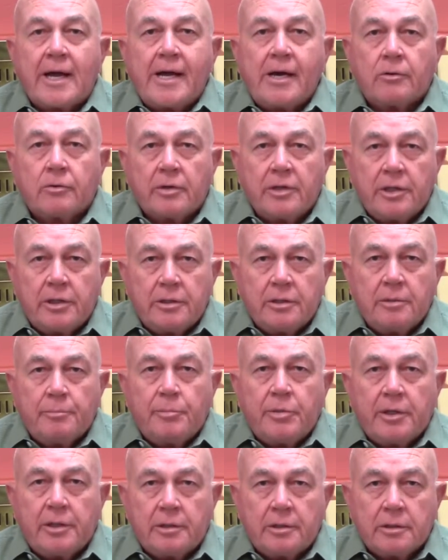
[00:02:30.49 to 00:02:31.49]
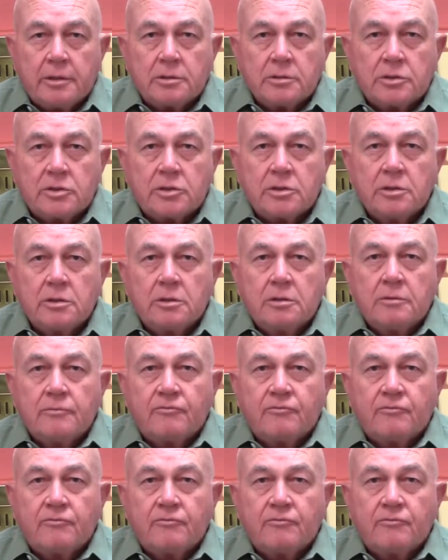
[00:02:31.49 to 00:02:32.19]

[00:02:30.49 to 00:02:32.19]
our independence